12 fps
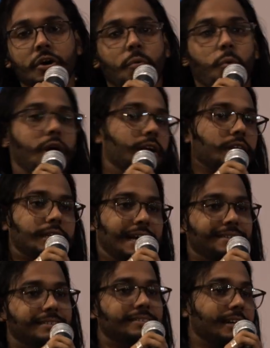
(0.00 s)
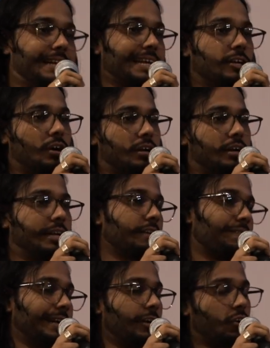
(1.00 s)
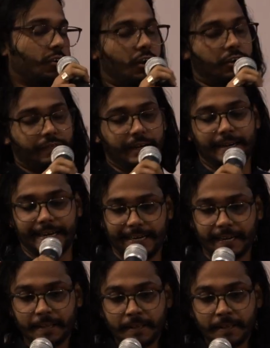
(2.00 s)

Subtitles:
what the task is running, not running, failed or not failed, right?